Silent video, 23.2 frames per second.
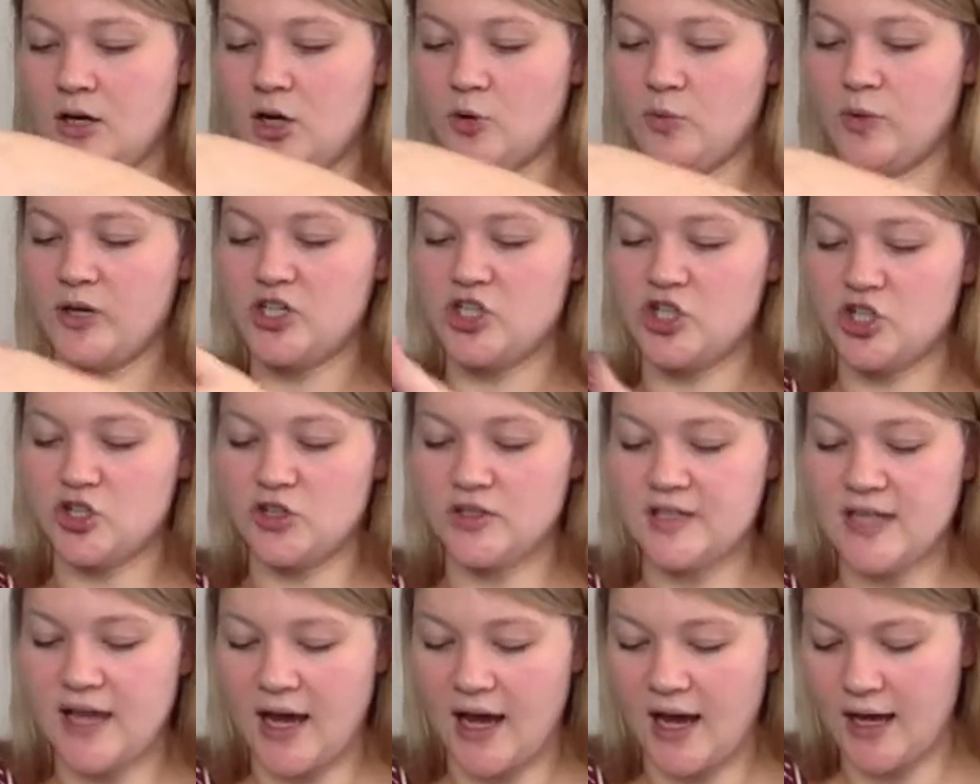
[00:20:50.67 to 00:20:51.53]
original
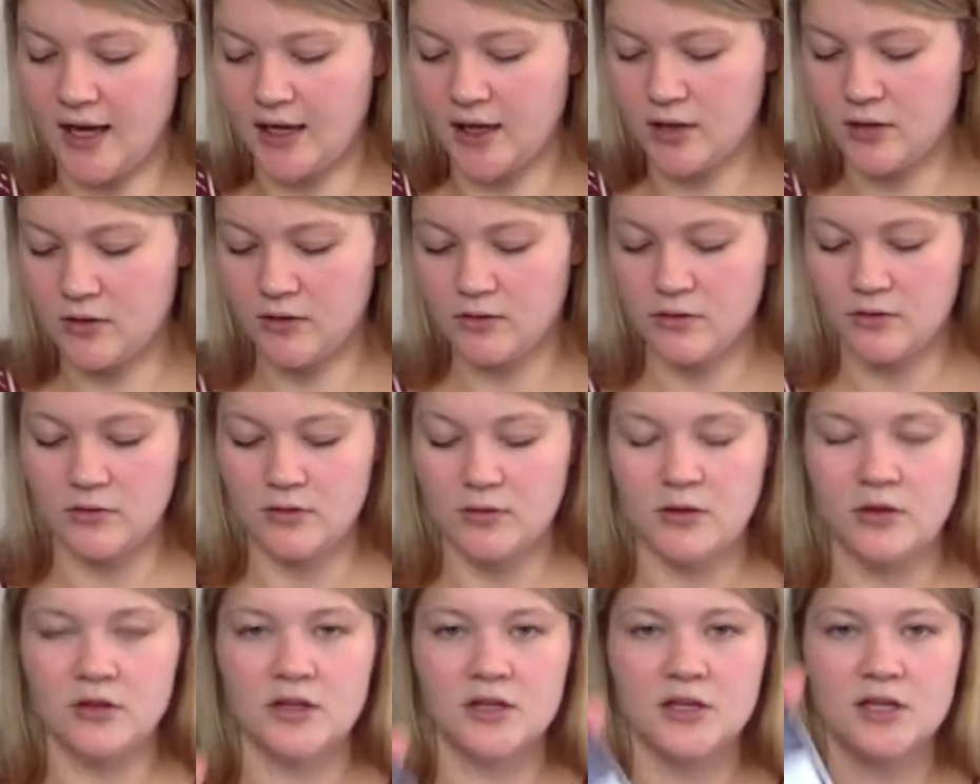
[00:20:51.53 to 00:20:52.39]
tag
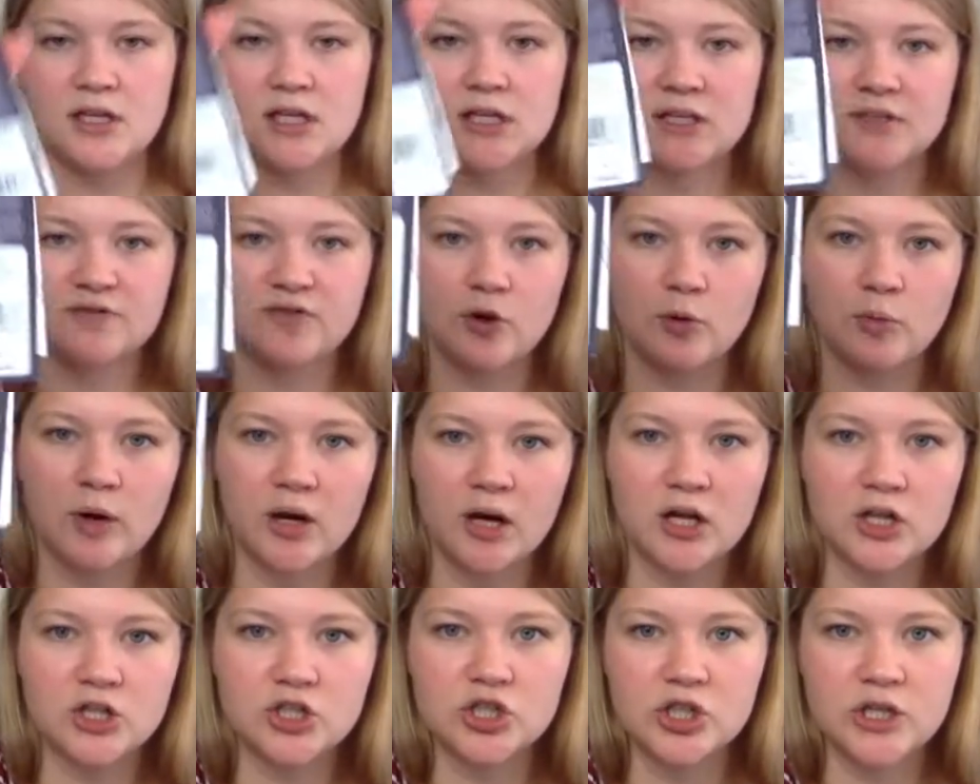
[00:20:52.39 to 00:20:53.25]
is for
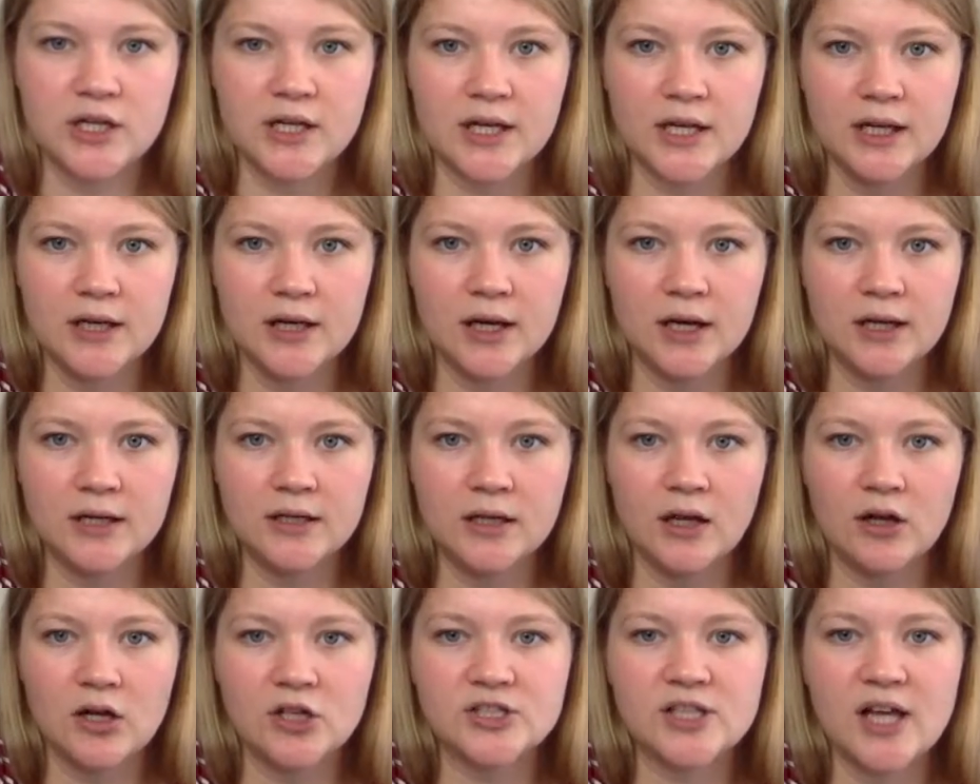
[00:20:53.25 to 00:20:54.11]

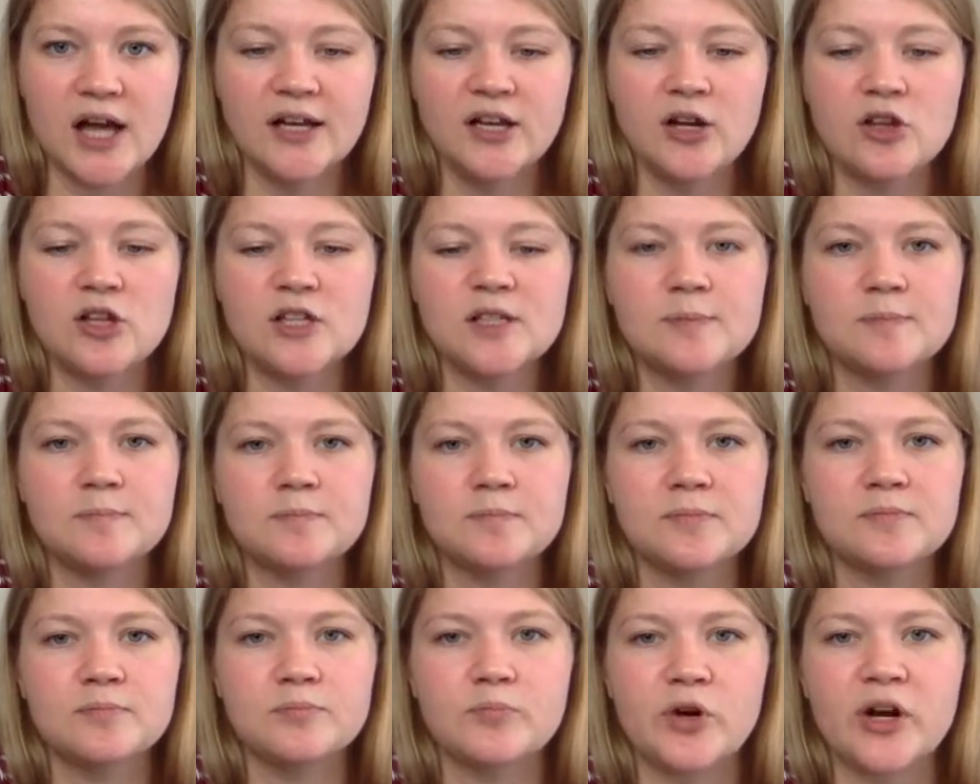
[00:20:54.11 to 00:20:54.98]
$109. I know this
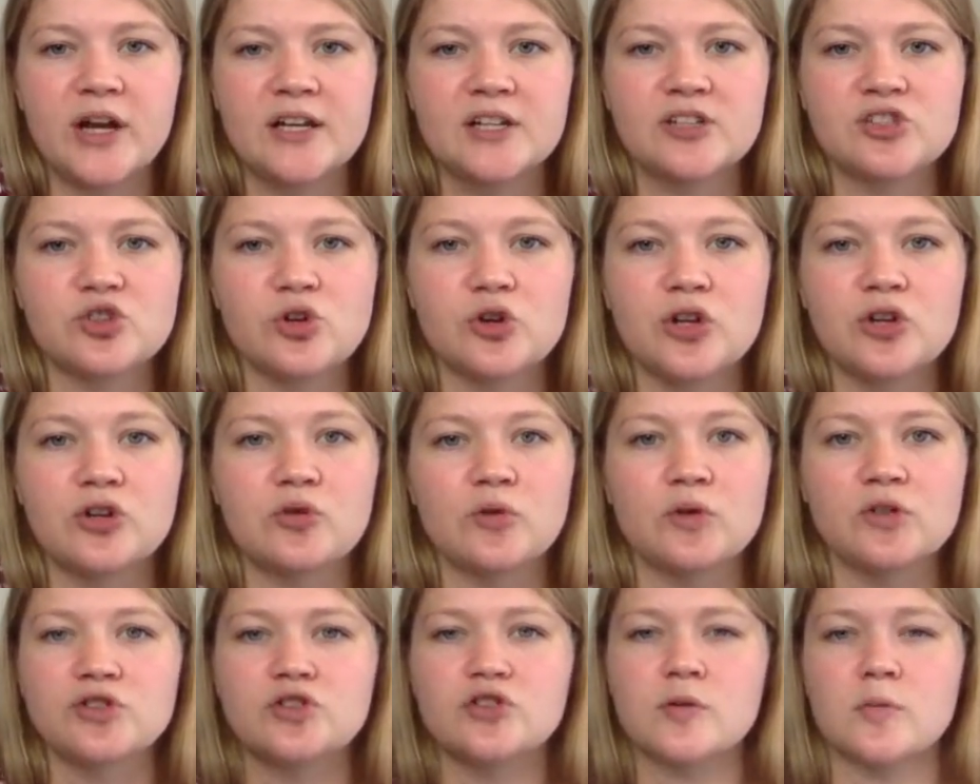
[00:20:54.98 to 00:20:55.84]
brand is sold at
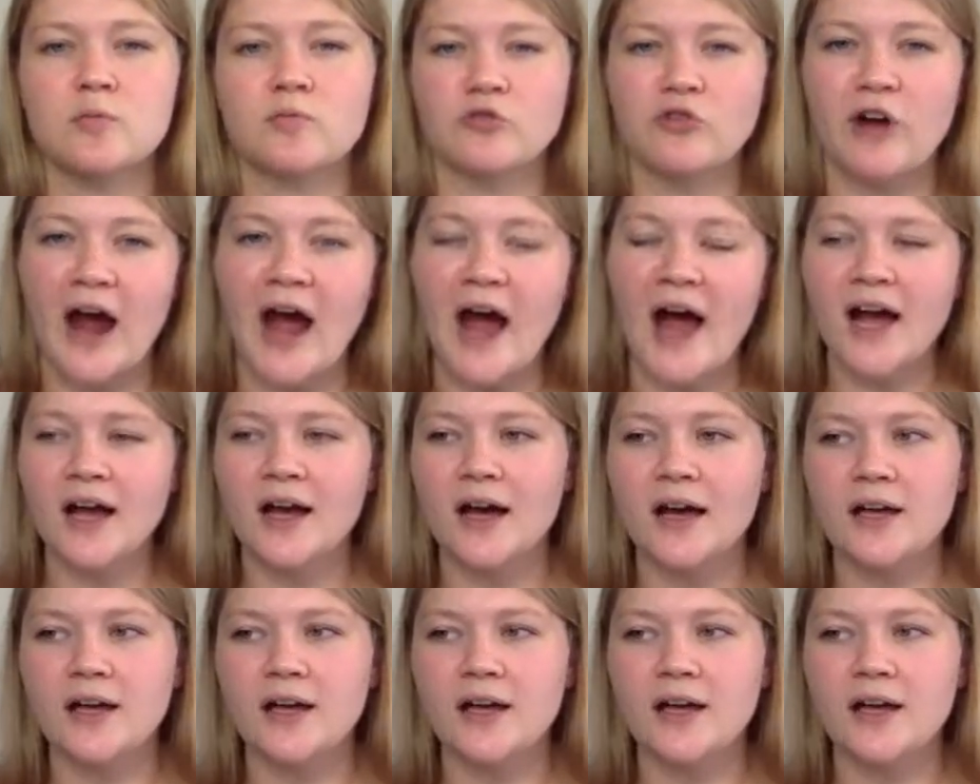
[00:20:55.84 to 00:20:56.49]
Nordstrom Rack.